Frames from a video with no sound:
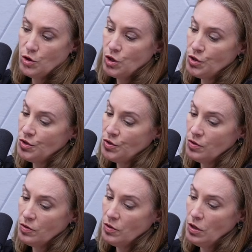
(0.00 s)

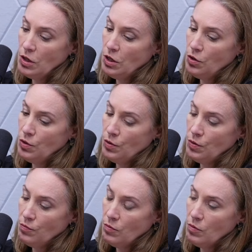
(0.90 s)
just you,
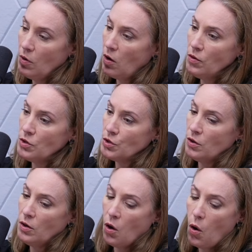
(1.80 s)
there's
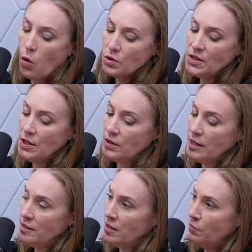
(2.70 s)
a, a whole
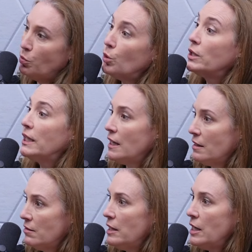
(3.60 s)
series of
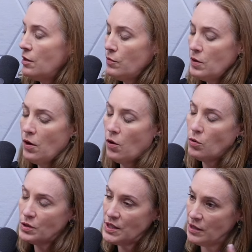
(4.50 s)
bullying, you know, a
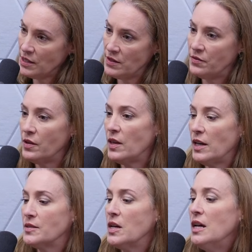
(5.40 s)
whole series of different
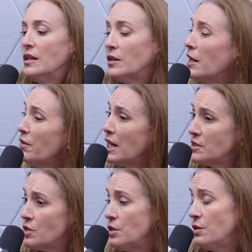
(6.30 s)
things. A lot of it
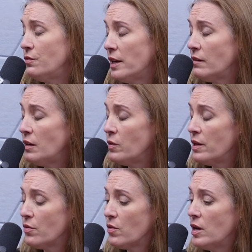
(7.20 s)
has to do, frankly,
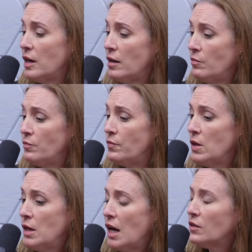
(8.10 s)
with um,
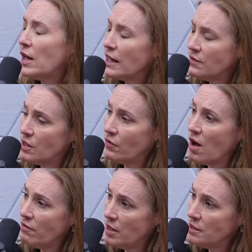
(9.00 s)
a lack of self
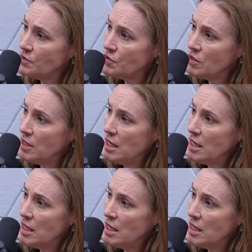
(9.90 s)
confidence.